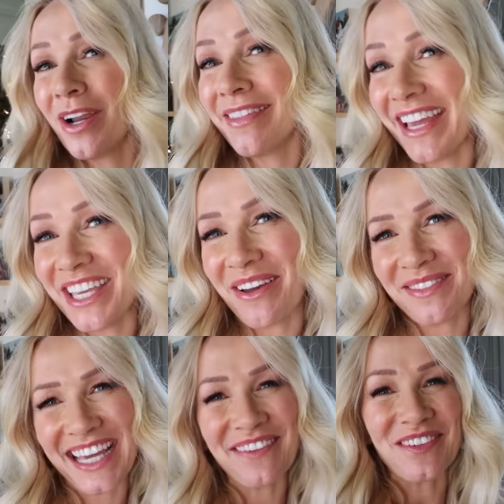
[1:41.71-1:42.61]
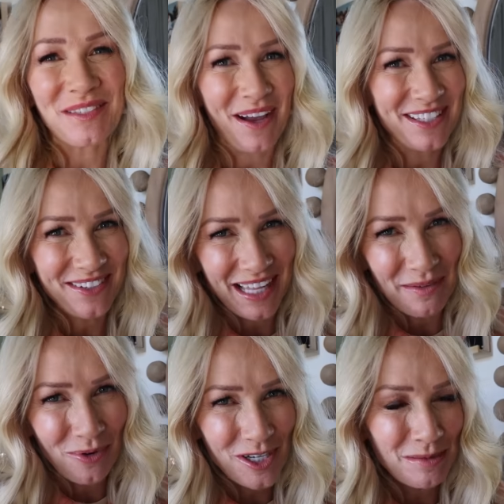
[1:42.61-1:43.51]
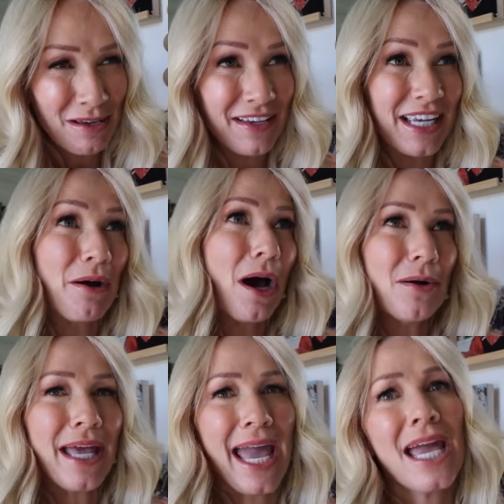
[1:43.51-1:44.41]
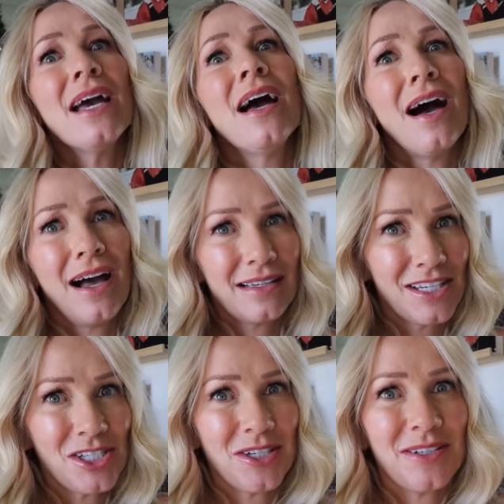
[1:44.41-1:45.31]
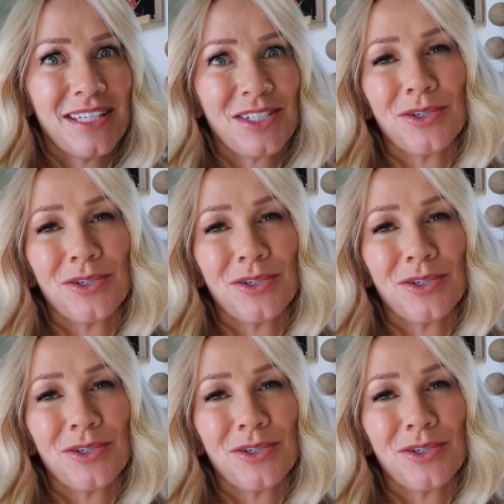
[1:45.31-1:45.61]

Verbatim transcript: And thank you, Upside, for sponsoring that portion of my video. Okay, on to show you this